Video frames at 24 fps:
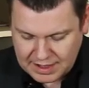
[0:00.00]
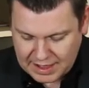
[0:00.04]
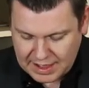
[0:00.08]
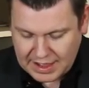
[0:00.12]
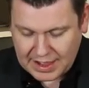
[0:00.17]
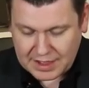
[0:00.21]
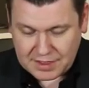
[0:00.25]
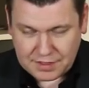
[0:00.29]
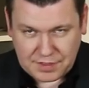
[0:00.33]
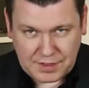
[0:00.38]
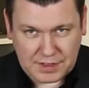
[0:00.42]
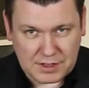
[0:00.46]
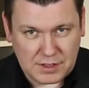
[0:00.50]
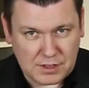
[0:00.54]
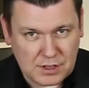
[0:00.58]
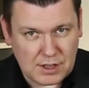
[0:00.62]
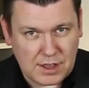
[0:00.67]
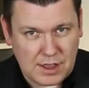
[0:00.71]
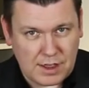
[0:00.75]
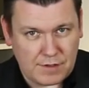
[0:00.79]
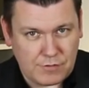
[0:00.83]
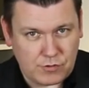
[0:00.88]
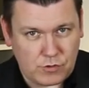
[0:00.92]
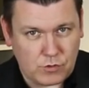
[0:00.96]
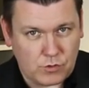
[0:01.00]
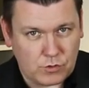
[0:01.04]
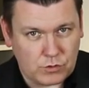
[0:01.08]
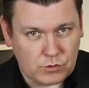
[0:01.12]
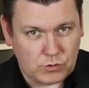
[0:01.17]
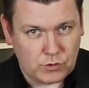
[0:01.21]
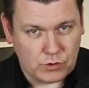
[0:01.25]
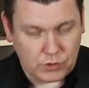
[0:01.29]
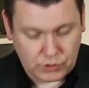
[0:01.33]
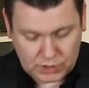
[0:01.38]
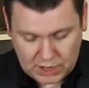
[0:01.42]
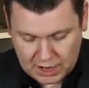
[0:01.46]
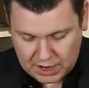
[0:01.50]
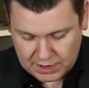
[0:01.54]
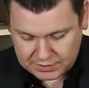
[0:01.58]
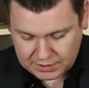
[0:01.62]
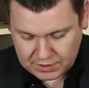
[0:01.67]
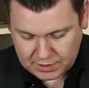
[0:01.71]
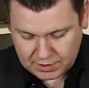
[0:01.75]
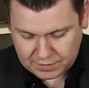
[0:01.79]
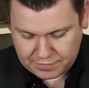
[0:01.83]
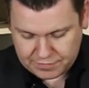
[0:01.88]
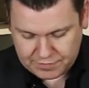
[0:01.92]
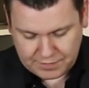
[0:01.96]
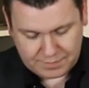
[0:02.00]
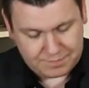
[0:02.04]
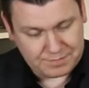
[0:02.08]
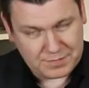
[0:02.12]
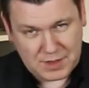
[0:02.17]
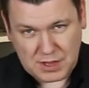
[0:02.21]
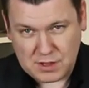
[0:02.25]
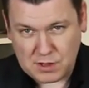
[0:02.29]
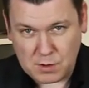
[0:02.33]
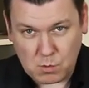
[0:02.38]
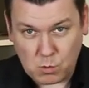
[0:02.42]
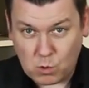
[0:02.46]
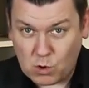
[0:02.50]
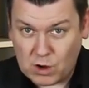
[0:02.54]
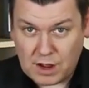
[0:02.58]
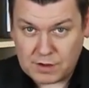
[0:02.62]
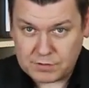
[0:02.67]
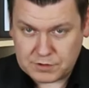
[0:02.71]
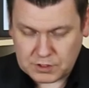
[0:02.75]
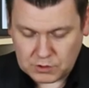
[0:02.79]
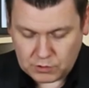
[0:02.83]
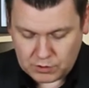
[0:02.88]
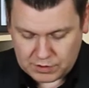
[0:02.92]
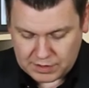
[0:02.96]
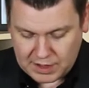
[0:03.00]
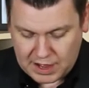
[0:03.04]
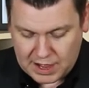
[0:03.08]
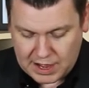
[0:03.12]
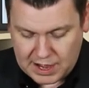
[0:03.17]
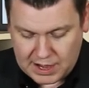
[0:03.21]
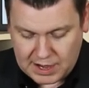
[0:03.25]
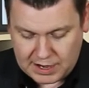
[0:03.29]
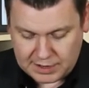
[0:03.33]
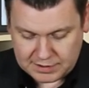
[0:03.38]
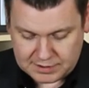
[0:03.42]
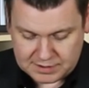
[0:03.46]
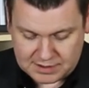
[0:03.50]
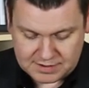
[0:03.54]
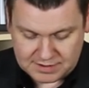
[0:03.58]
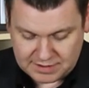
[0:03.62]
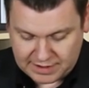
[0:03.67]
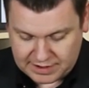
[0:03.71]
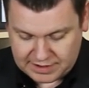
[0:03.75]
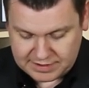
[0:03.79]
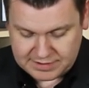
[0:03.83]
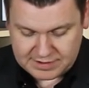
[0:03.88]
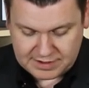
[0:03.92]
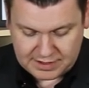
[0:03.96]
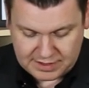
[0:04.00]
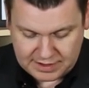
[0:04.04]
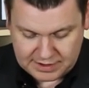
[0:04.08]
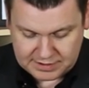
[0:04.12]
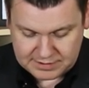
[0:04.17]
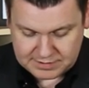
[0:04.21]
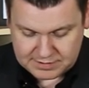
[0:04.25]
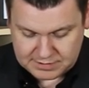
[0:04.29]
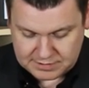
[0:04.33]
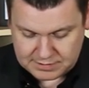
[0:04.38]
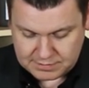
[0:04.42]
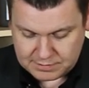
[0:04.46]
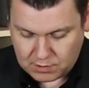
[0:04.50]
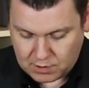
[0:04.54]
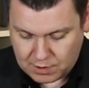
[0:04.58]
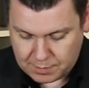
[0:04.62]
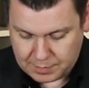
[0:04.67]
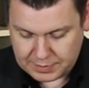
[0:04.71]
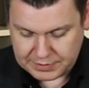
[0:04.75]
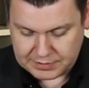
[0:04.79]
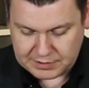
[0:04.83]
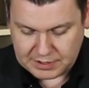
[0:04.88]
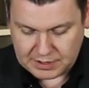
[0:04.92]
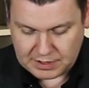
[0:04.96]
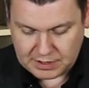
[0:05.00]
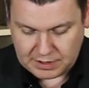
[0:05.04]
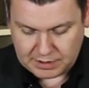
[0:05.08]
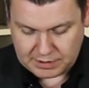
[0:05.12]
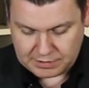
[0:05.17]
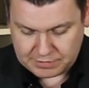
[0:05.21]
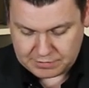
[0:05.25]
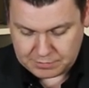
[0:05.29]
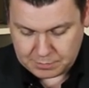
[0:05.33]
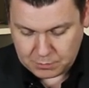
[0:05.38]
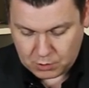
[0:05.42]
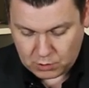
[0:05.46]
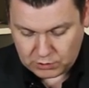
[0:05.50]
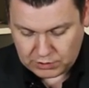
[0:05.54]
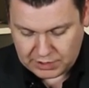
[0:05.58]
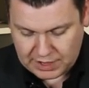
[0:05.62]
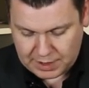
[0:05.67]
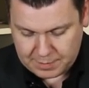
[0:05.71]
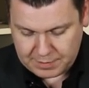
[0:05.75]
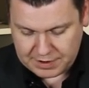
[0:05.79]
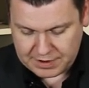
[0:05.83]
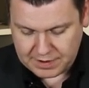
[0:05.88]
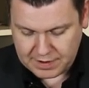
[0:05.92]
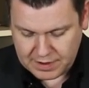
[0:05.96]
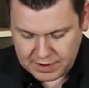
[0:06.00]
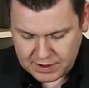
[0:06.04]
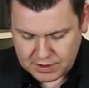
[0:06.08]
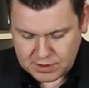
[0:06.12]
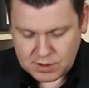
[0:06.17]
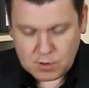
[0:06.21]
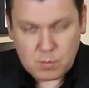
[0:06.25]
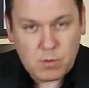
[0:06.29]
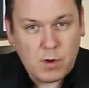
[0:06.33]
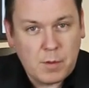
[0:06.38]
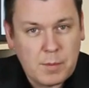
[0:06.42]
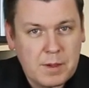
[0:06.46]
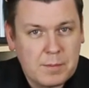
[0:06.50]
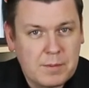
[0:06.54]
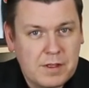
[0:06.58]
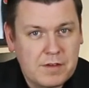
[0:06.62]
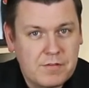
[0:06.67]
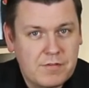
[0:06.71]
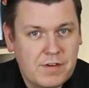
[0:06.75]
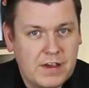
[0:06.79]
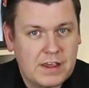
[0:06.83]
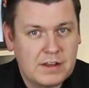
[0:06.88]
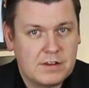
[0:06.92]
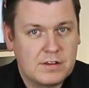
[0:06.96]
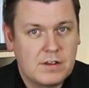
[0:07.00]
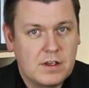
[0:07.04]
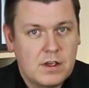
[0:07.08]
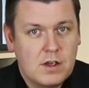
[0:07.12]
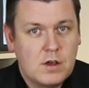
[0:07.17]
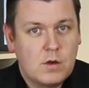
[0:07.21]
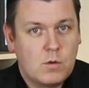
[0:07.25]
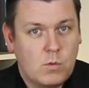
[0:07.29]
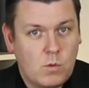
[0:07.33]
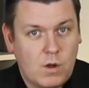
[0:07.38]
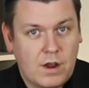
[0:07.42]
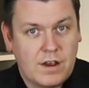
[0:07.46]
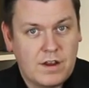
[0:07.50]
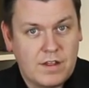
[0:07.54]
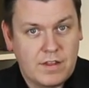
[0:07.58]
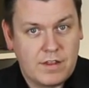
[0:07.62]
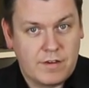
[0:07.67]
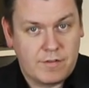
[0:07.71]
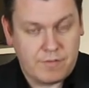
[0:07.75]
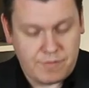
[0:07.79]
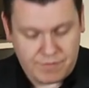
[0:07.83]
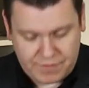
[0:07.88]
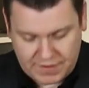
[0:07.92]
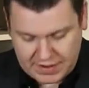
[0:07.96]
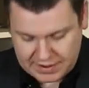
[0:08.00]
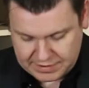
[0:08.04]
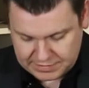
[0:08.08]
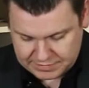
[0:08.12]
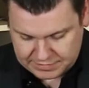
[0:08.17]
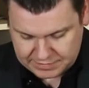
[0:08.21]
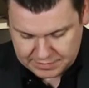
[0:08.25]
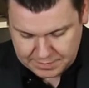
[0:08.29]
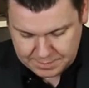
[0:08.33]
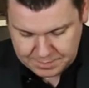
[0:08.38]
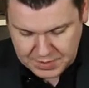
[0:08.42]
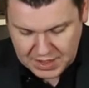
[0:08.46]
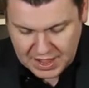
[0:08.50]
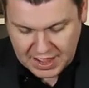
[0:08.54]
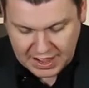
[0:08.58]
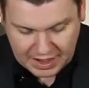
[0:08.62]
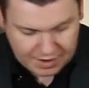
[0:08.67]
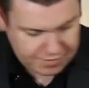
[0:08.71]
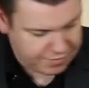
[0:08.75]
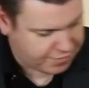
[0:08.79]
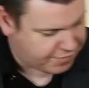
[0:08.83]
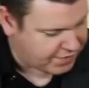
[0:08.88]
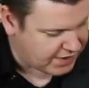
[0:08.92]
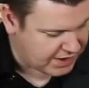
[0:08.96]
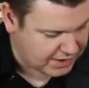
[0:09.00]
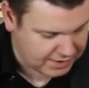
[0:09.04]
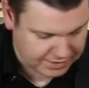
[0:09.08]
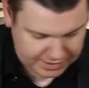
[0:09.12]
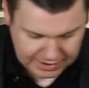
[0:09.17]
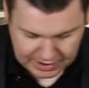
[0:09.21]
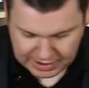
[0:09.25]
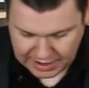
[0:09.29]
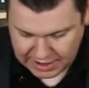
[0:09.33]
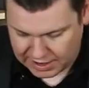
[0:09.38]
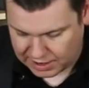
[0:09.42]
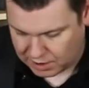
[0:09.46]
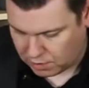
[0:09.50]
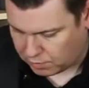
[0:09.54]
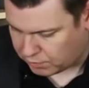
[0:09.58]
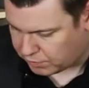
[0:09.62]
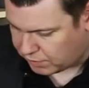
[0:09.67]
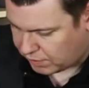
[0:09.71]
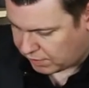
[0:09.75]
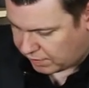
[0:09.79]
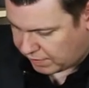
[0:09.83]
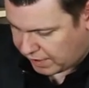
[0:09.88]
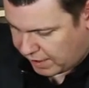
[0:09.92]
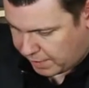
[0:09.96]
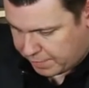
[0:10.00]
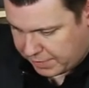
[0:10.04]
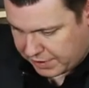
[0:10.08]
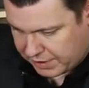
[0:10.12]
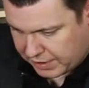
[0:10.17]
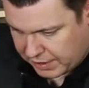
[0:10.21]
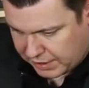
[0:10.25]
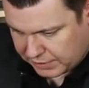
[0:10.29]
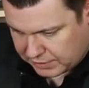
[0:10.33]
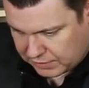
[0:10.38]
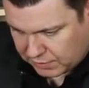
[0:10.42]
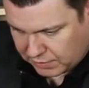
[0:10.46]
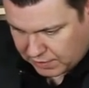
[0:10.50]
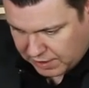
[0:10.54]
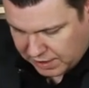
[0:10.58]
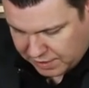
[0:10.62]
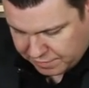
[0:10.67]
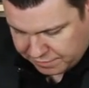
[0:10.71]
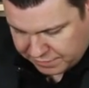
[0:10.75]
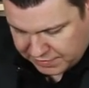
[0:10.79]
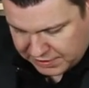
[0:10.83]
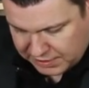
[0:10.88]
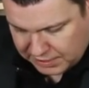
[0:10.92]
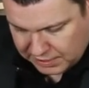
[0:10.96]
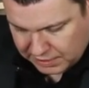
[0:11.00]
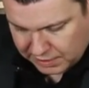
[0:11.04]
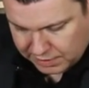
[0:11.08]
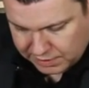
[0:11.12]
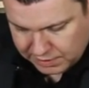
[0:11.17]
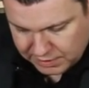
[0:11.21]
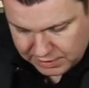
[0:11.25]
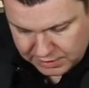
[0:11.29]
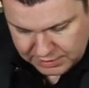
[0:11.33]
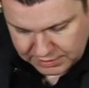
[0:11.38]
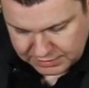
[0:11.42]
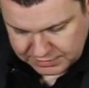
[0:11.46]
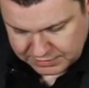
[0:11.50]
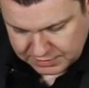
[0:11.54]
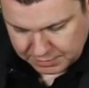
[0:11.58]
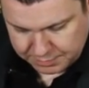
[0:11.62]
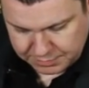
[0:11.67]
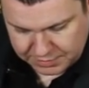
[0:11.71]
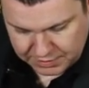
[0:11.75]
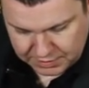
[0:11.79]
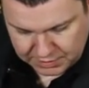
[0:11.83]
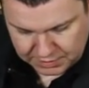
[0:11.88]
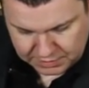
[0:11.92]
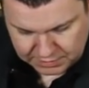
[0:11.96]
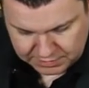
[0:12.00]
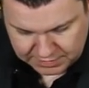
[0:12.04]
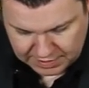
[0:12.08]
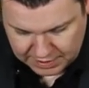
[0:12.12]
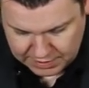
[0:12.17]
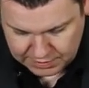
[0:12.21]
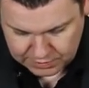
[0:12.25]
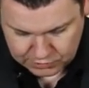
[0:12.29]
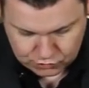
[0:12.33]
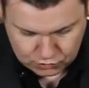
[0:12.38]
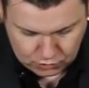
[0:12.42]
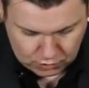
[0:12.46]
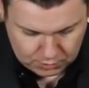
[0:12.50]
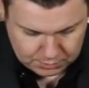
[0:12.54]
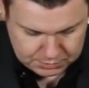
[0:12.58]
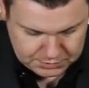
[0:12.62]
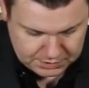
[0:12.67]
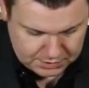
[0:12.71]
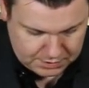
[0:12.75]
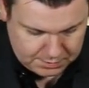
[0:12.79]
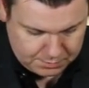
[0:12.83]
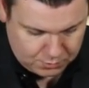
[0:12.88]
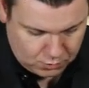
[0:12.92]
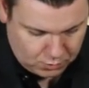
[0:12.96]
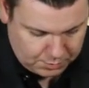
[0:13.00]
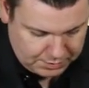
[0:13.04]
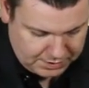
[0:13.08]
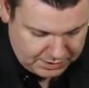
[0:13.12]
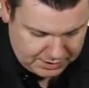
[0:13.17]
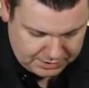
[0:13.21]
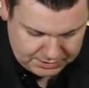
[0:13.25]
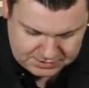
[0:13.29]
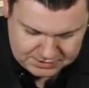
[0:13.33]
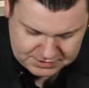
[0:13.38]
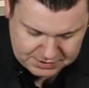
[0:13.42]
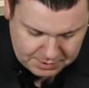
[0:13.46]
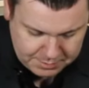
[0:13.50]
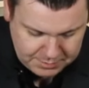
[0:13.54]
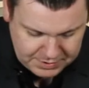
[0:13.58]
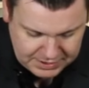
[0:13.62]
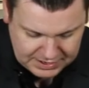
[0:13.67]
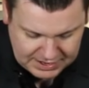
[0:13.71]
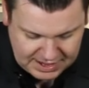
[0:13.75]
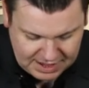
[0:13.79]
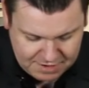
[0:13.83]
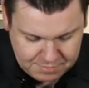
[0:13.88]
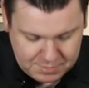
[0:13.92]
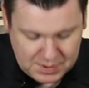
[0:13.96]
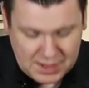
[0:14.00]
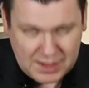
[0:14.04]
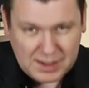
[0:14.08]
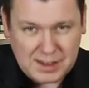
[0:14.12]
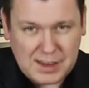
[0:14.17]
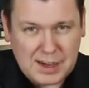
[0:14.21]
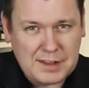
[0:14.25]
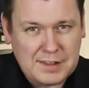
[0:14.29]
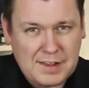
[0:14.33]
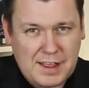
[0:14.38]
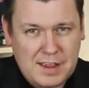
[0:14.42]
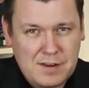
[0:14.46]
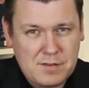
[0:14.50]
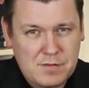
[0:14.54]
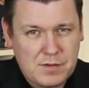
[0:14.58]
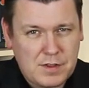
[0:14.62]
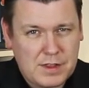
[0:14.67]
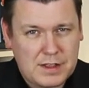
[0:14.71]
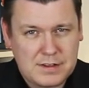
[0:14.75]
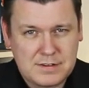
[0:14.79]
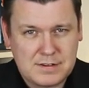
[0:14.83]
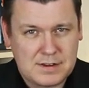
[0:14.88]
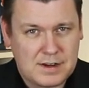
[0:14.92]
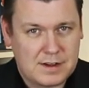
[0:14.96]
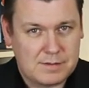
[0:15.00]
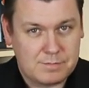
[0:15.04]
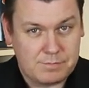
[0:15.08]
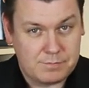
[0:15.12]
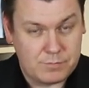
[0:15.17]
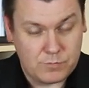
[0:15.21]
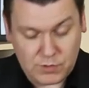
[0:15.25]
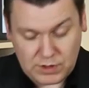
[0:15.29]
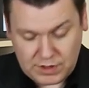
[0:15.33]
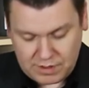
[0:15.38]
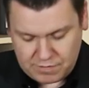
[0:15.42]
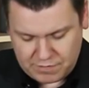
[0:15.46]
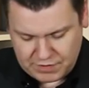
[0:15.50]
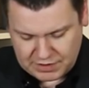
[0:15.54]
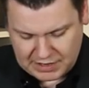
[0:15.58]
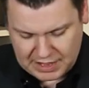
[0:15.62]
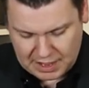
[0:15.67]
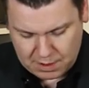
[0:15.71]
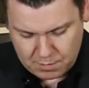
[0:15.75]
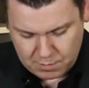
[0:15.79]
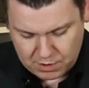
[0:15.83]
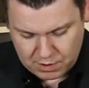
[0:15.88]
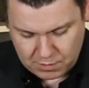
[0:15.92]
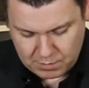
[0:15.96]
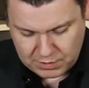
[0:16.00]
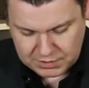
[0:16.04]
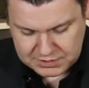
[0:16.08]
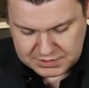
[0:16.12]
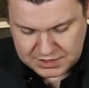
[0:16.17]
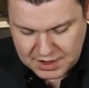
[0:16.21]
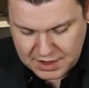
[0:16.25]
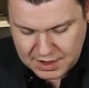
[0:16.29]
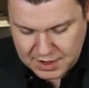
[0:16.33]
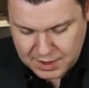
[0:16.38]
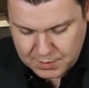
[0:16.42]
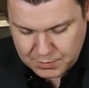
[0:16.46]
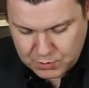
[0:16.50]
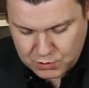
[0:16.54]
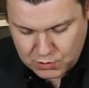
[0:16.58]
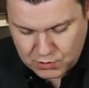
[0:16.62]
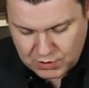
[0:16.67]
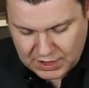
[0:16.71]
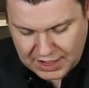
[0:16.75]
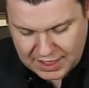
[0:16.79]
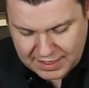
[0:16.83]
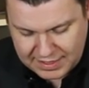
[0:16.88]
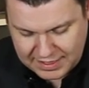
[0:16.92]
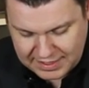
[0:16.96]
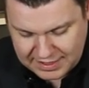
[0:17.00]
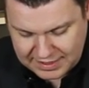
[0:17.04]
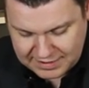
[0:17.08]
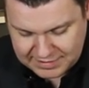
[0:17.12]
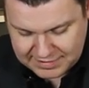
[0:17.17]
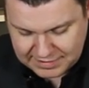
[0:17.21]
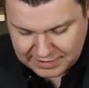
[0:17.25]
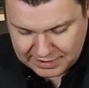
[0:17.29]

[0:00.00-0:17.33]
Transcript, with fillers: I think, if you look hard enough, and you won't have to look that hard because, like I say, that's not a particularly small lemon, you will be able to find one that fits. And finally, uh, on the lemon, I do have here something that's in the shops at the moment, and somebody gave me a great line for this, and I really forget what it was, but you get these